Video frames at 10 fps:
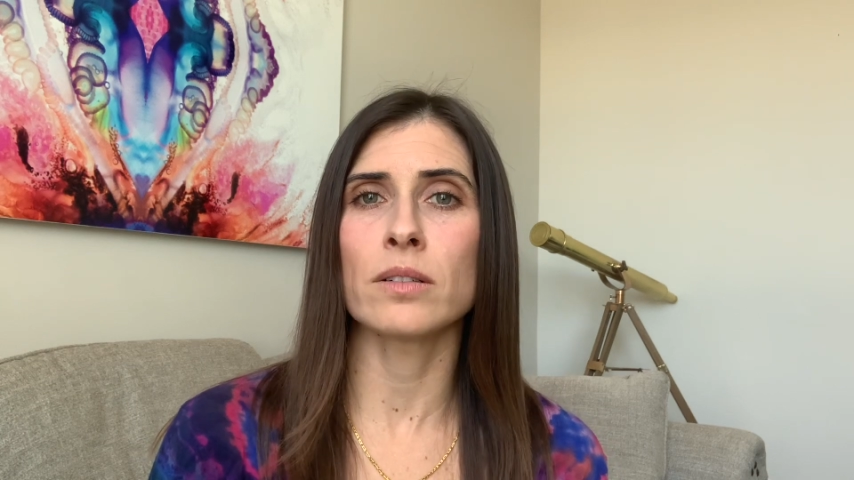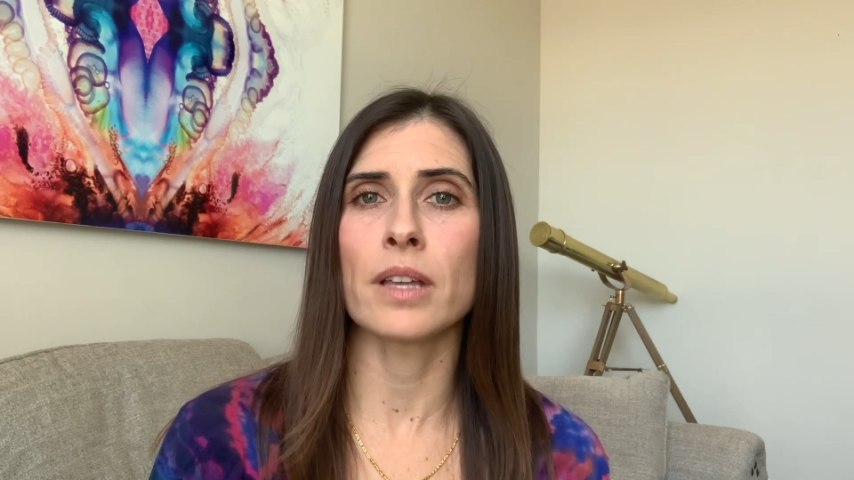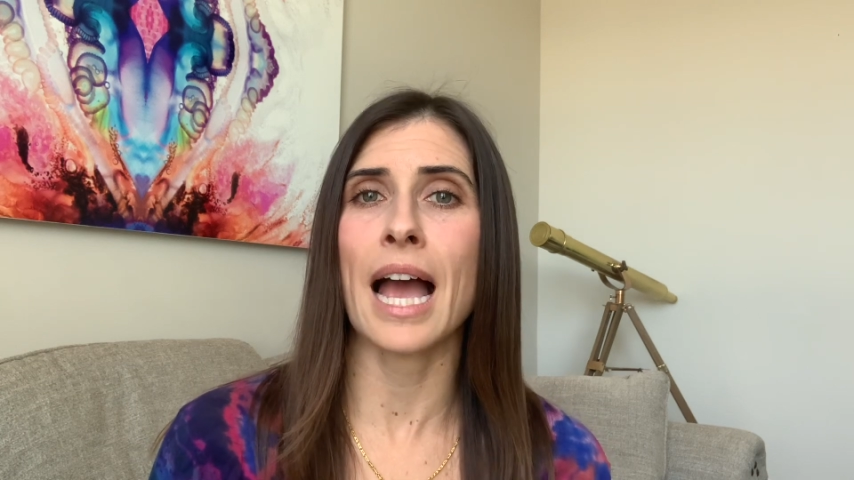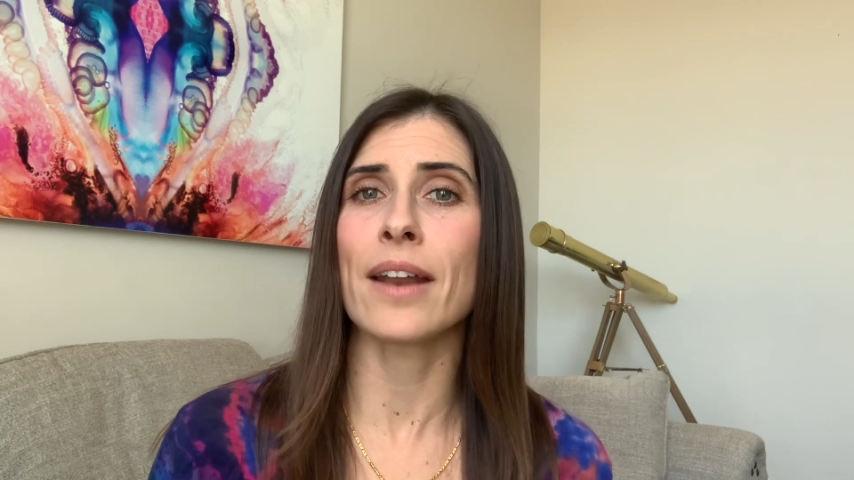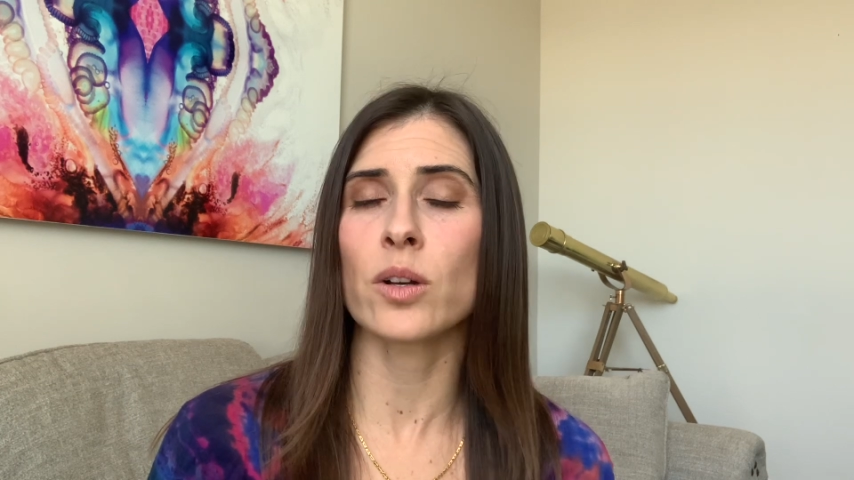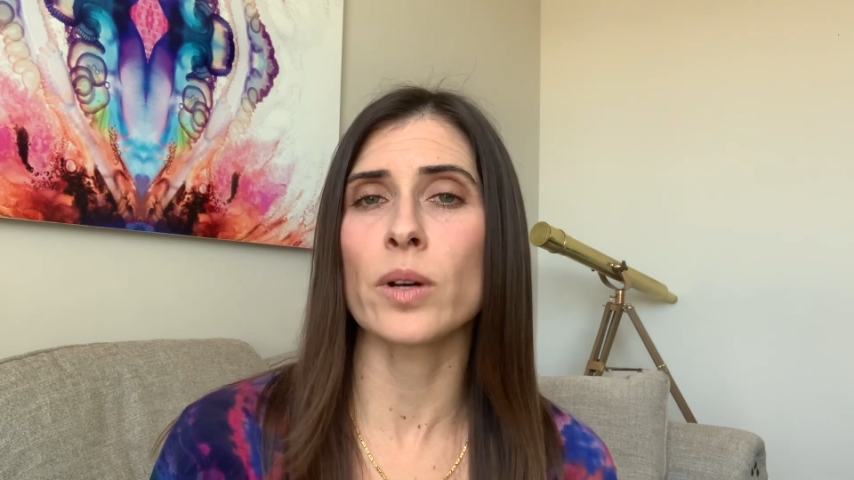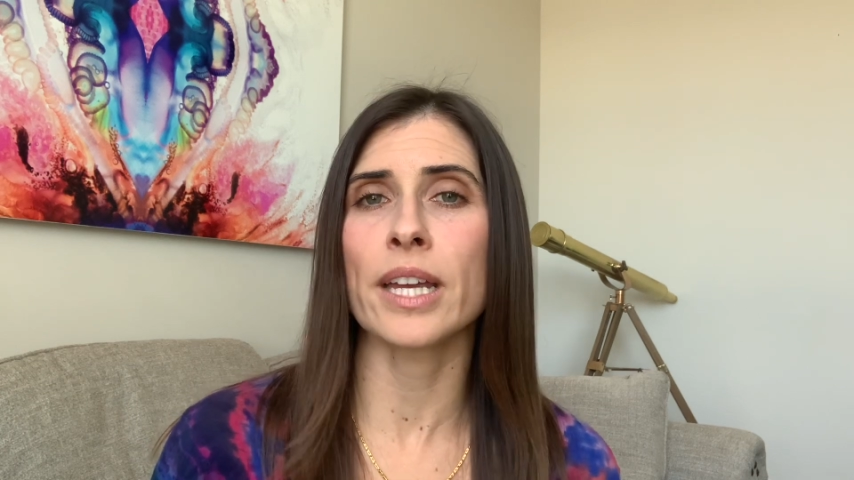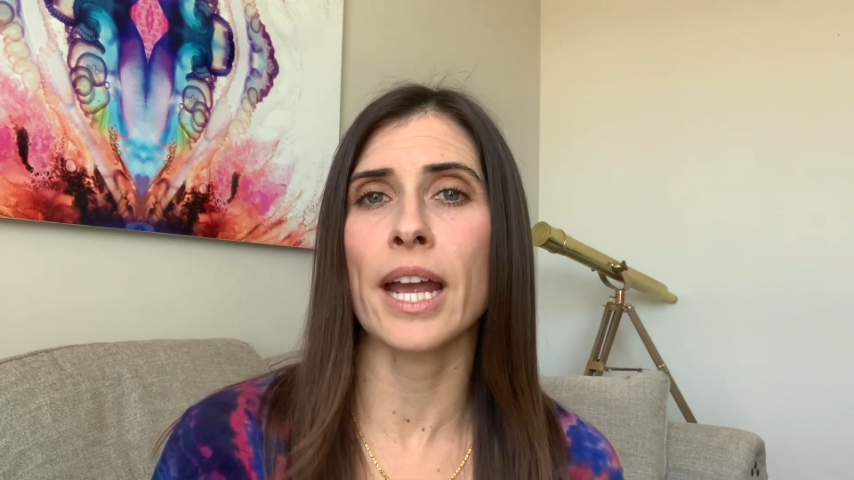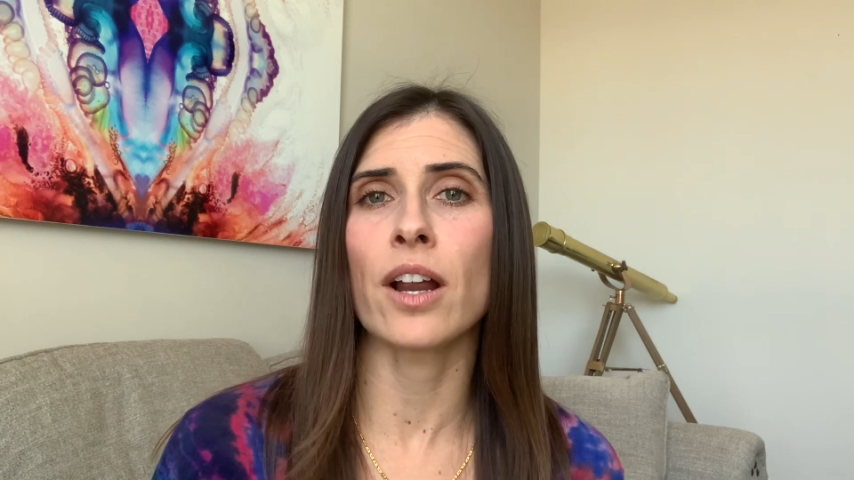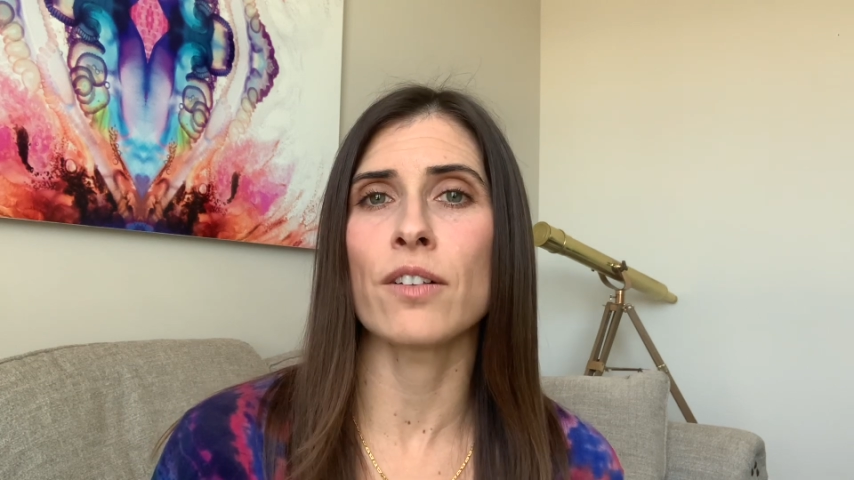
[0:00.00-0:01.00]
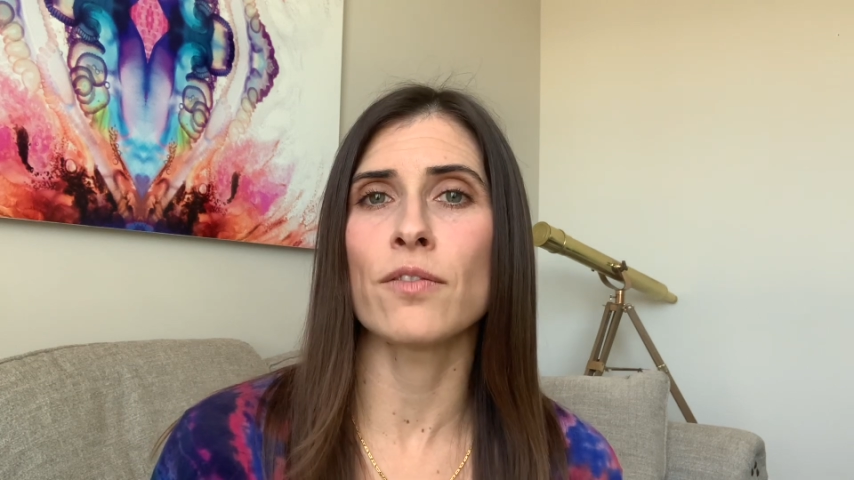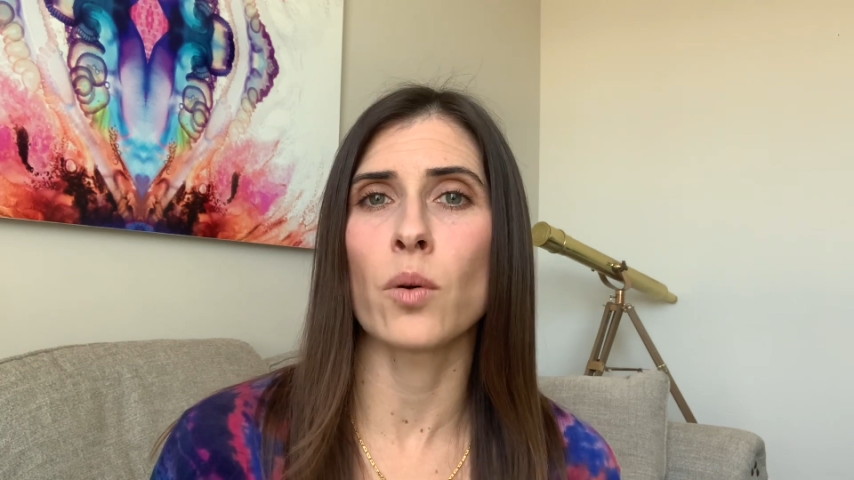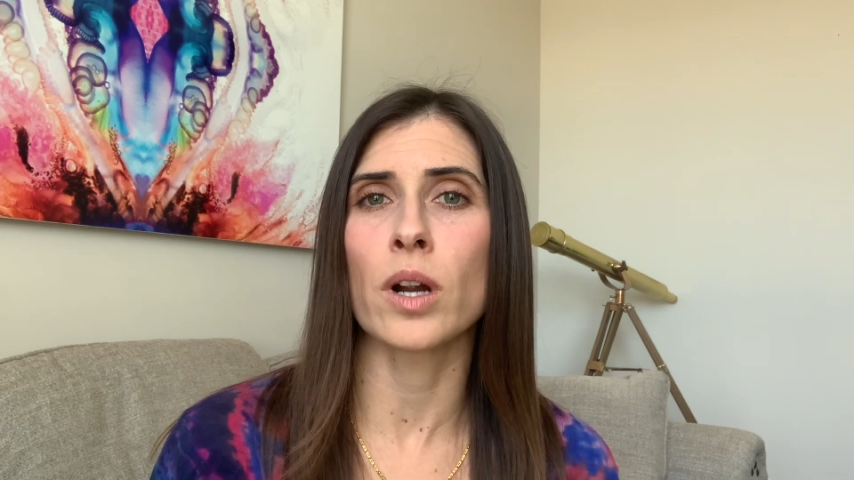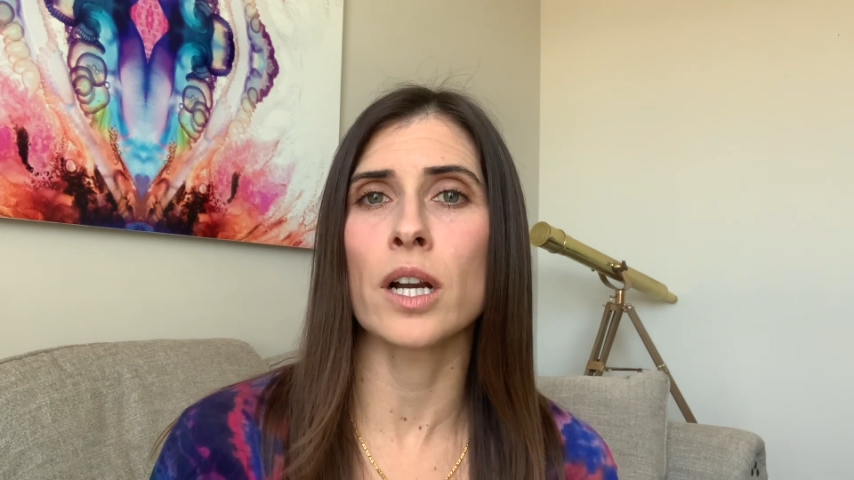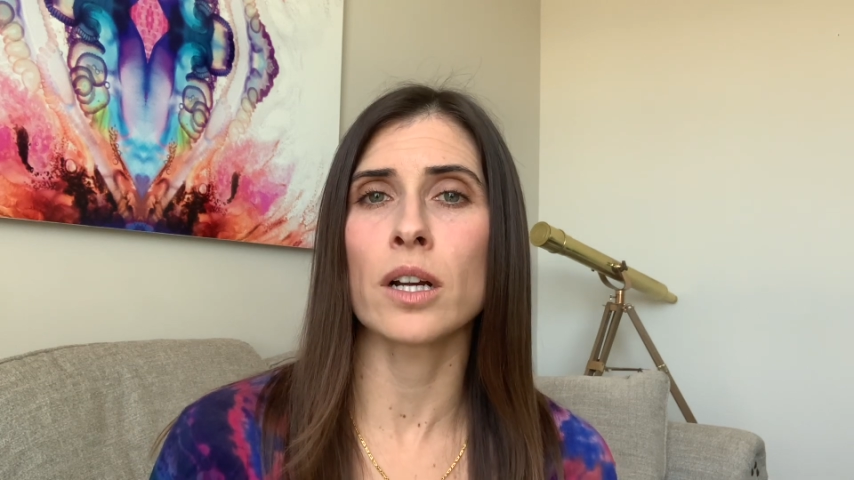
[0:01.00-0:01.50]
adequate care
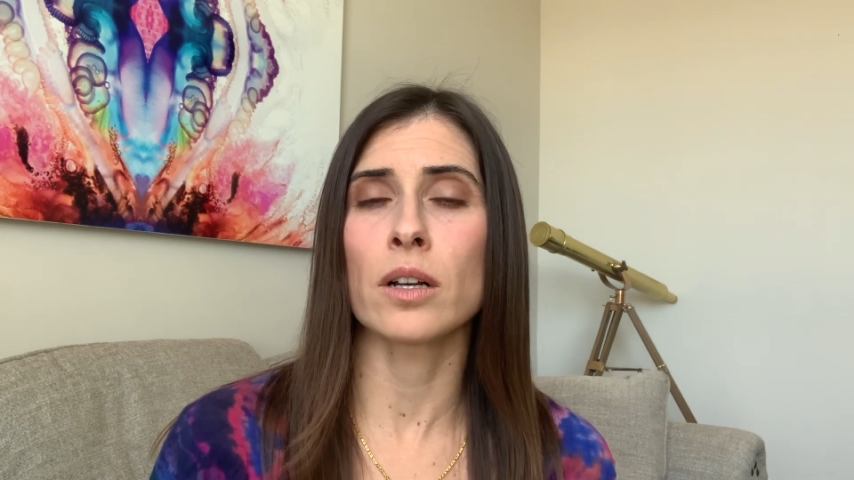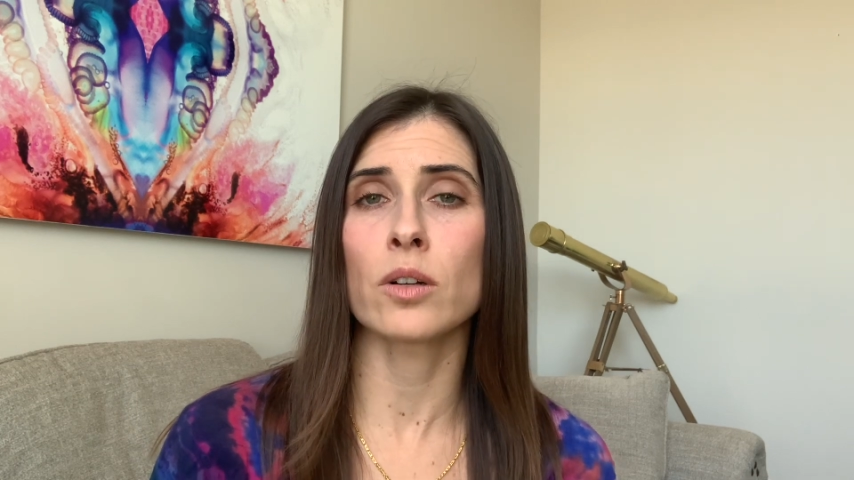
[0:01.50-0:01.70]
for